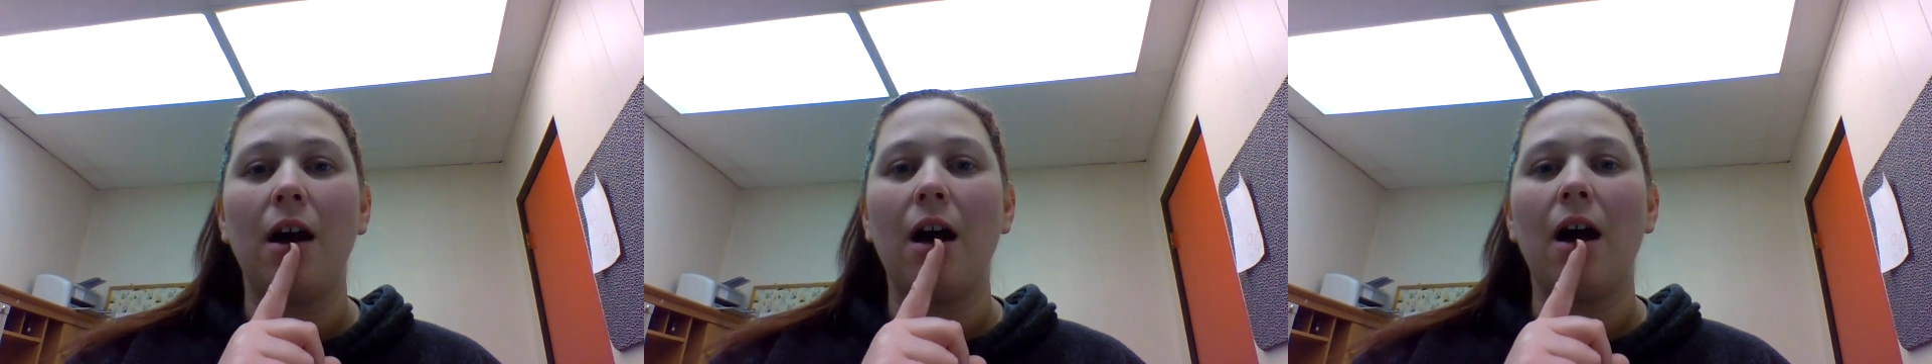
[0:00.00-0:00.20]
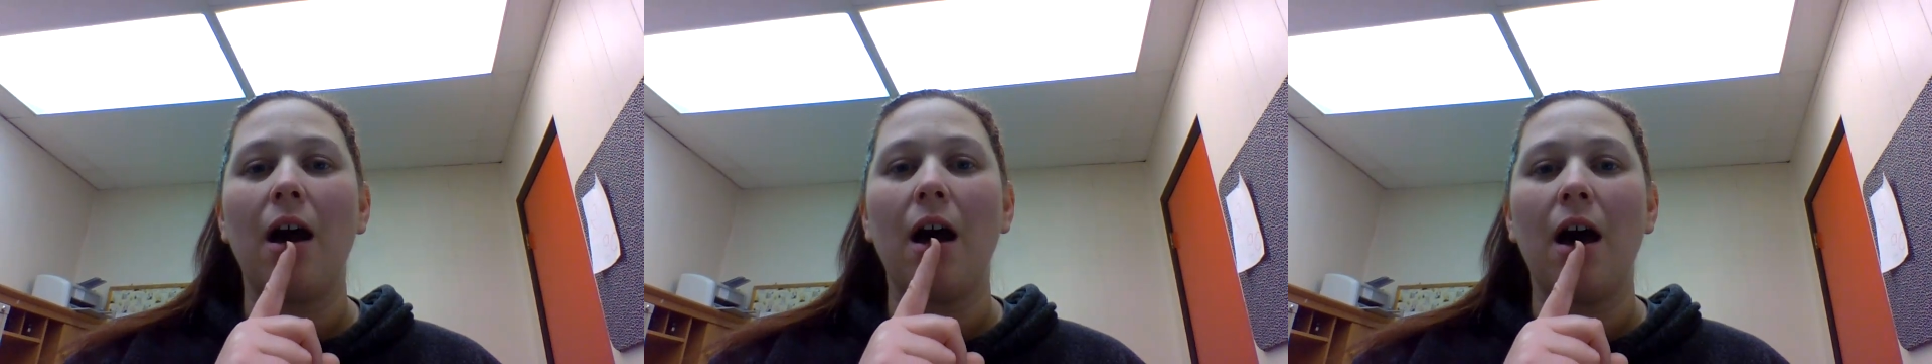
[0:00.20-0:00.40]

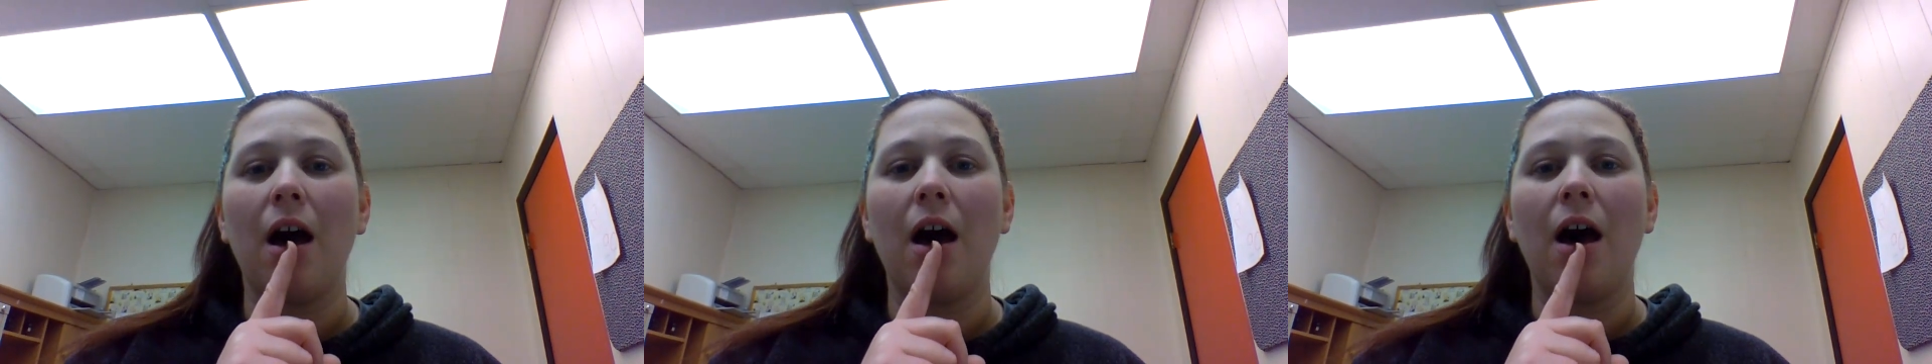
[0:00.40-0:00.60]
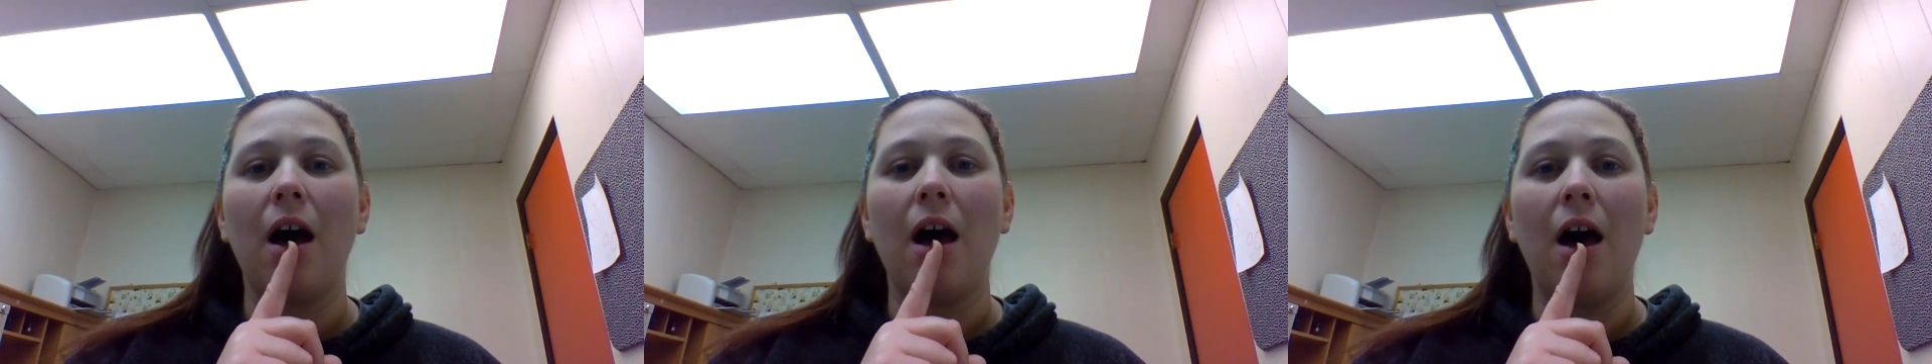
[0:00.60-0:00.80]

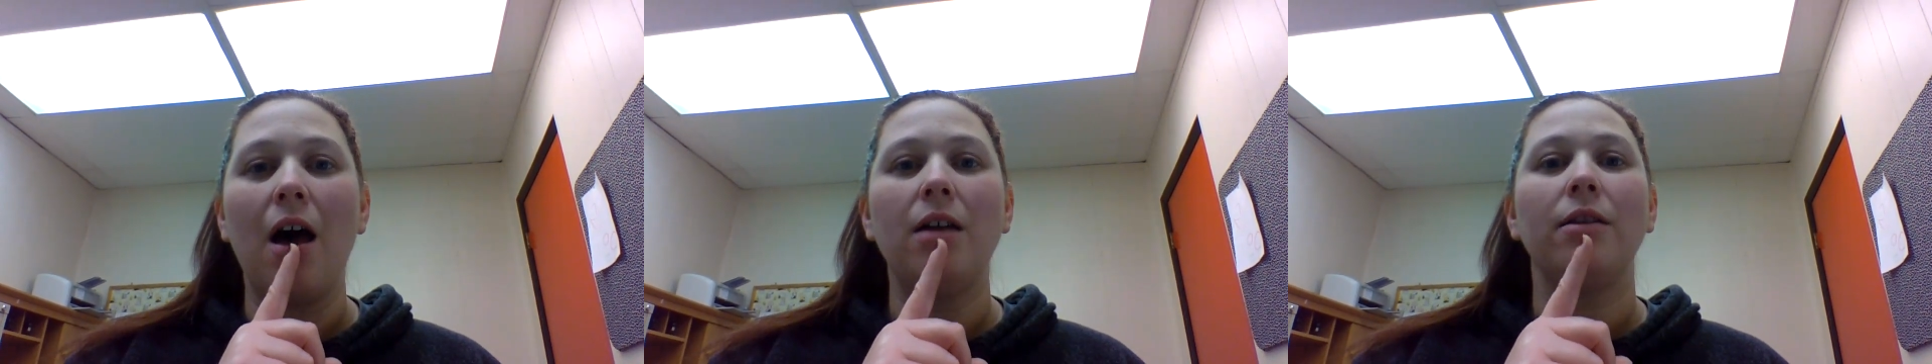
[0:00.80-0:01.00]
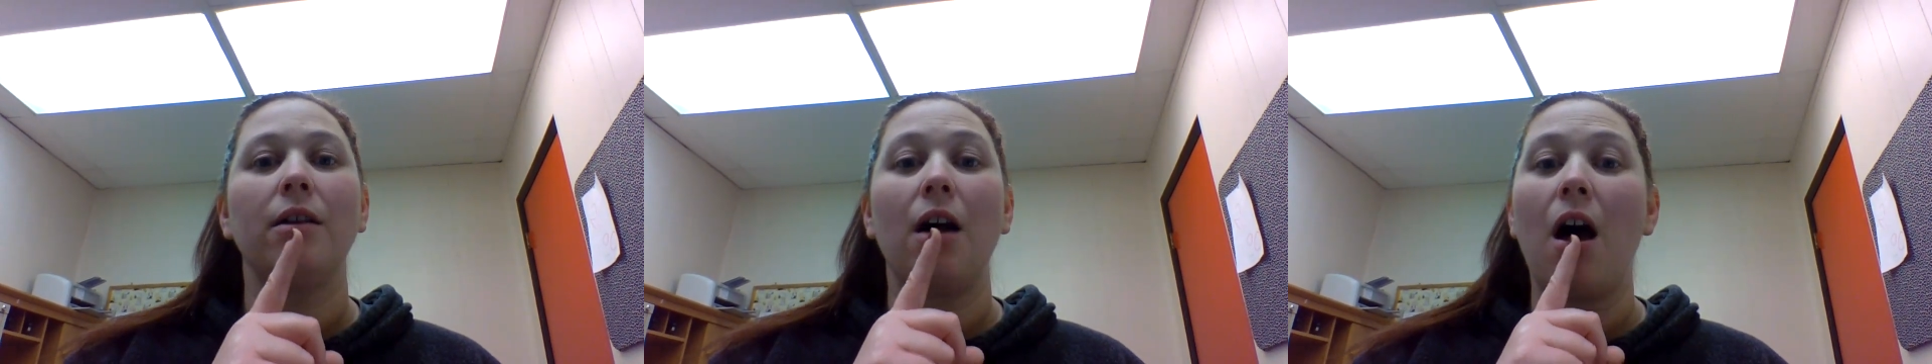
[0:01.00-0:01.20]
The
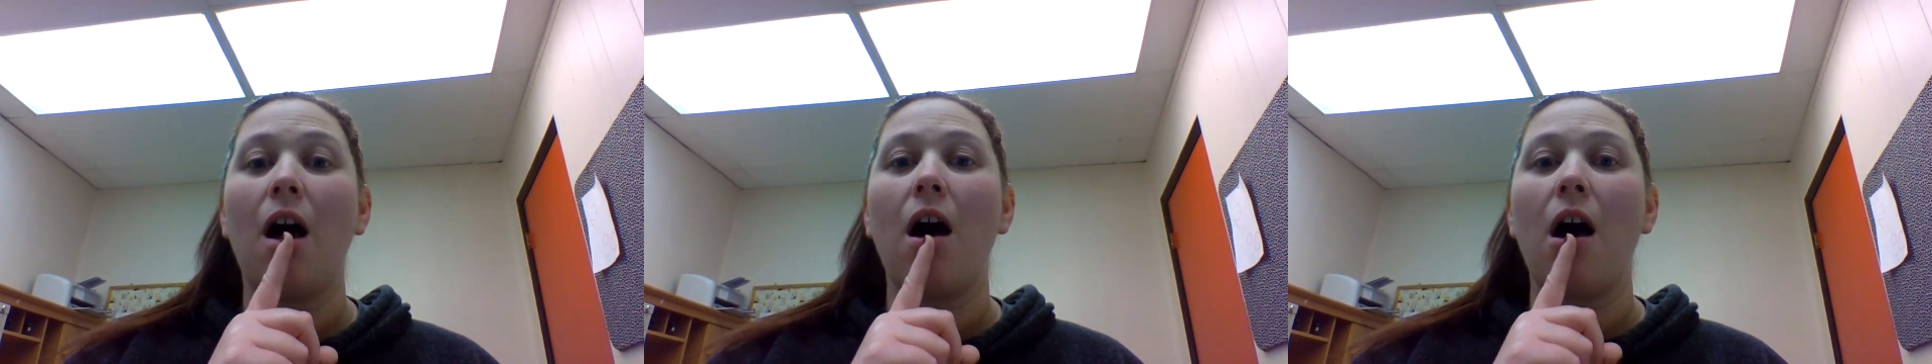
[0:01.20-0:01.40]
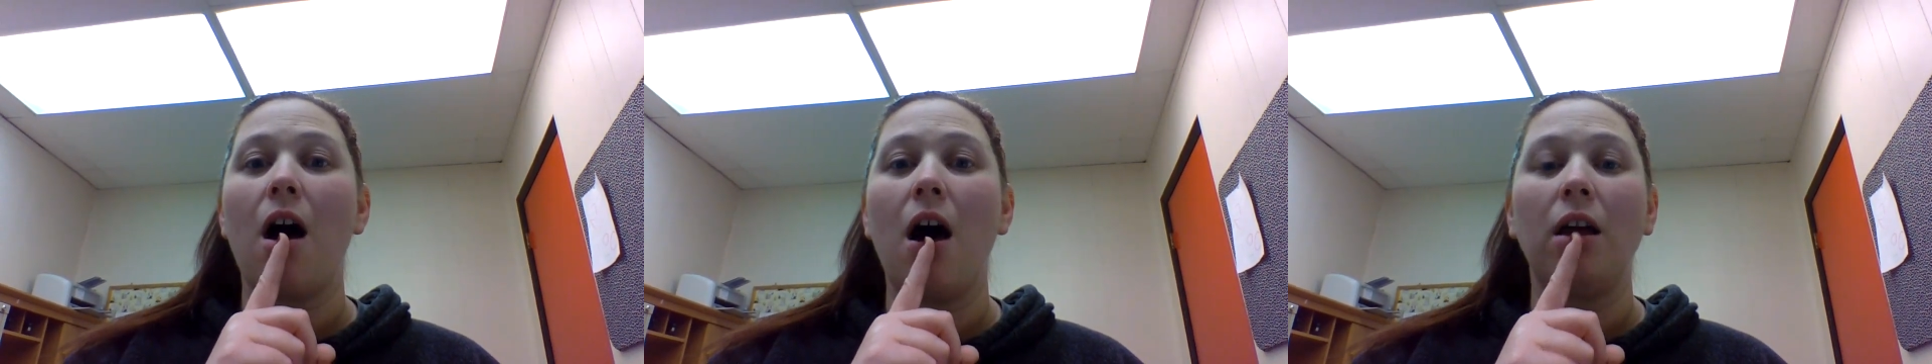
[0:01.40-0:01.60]

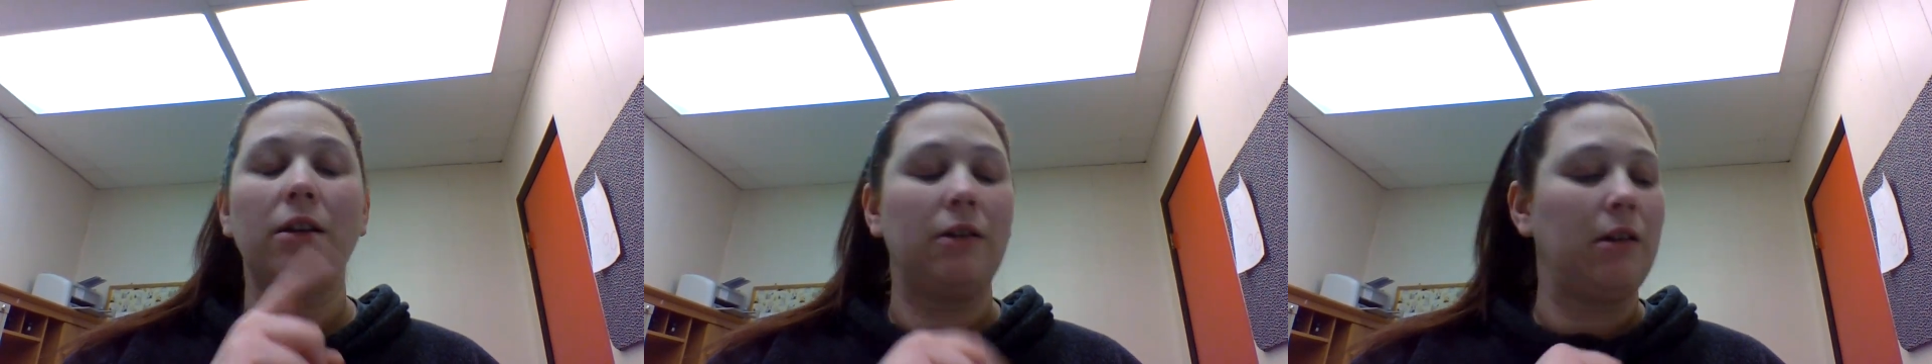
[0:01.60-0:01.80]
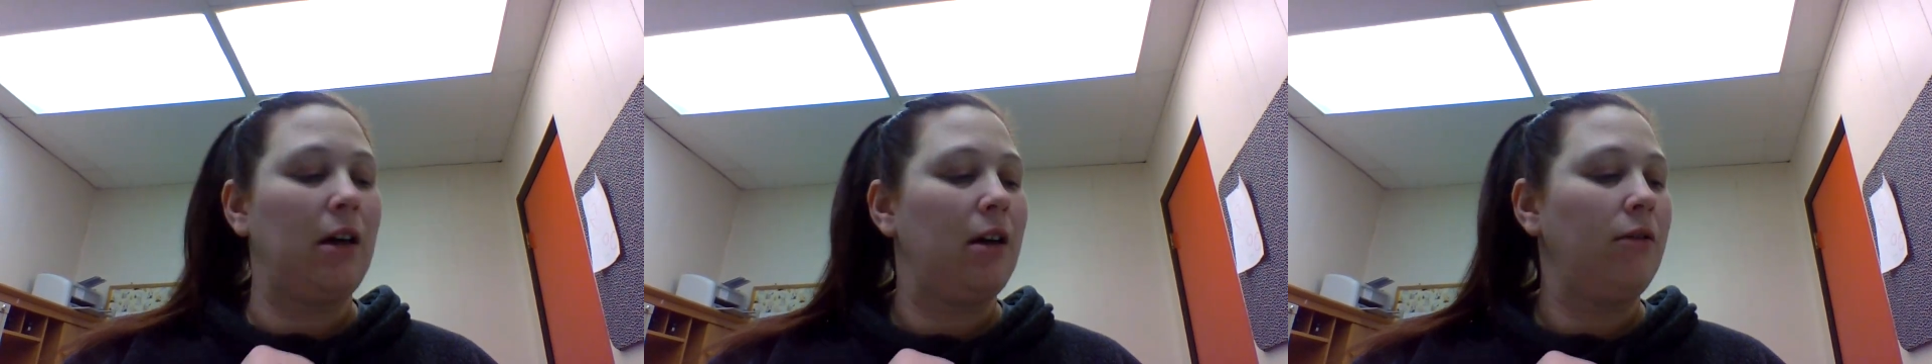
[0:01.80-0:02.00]

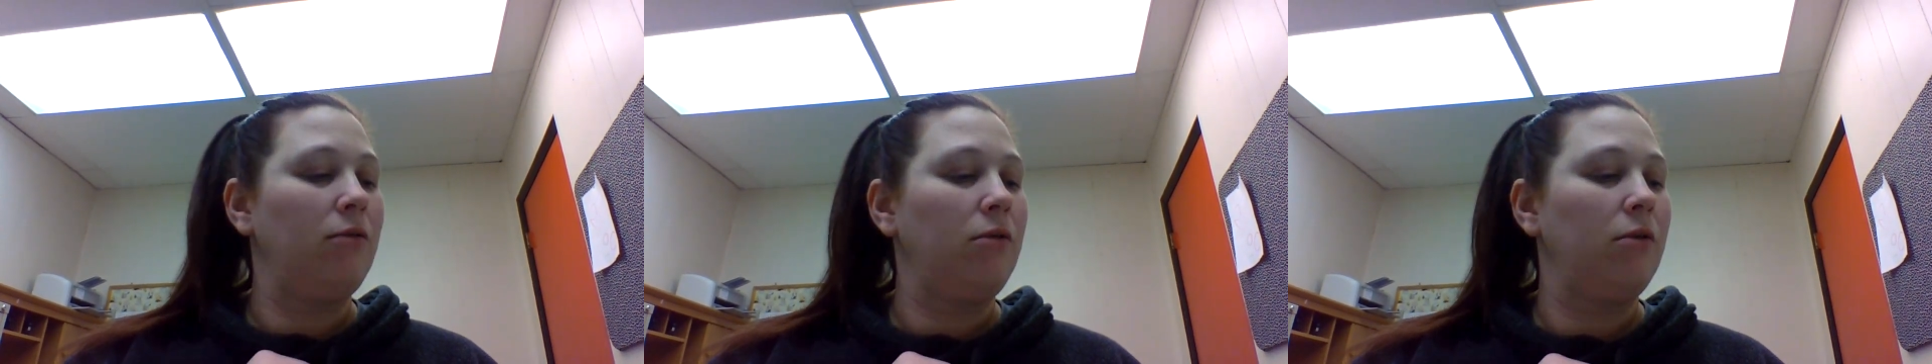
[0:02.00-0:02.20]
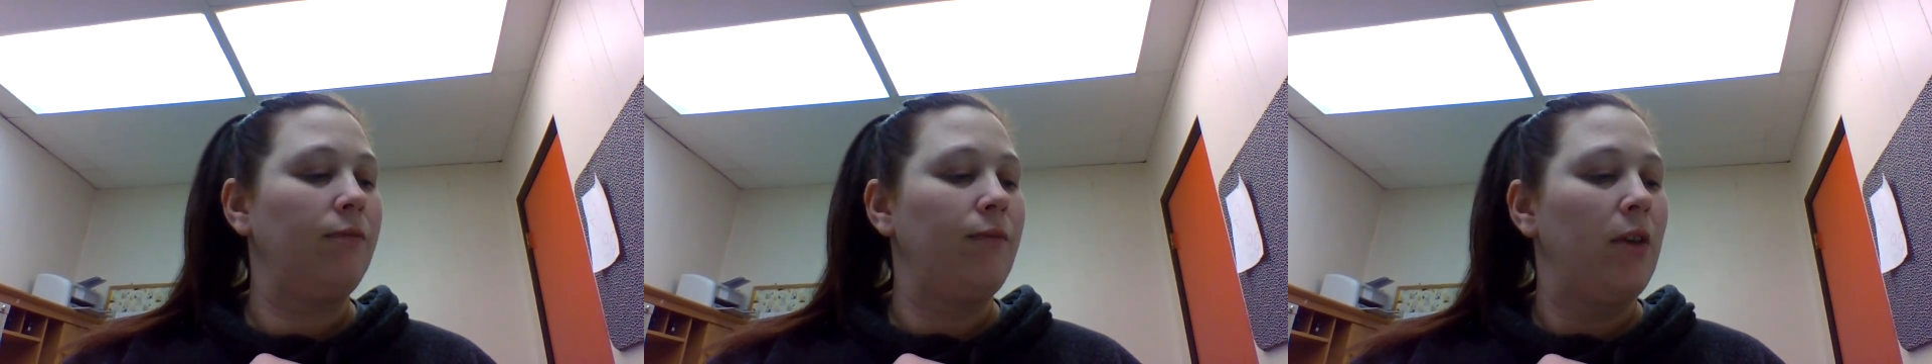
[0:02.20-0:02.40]
sound.